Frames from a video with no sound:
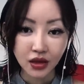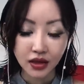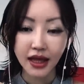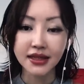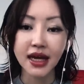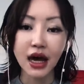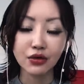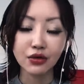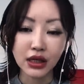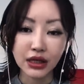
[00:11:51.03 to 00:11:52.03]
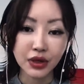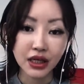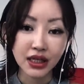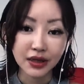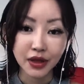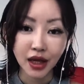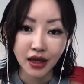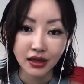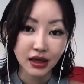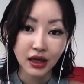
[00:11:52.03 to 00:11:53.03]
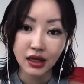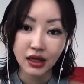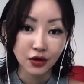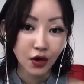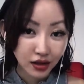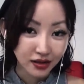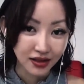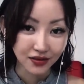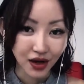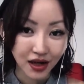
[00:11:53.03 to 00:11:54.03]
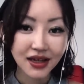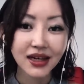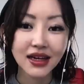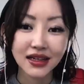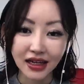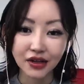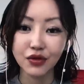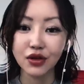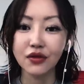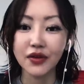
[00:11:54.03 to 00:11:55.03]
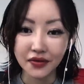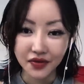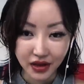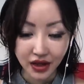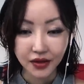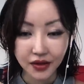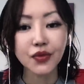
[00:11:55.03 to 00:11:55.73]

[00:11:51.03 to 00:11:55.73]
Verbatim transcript: That's how we eliminate inequality, right? Getting rid of everything.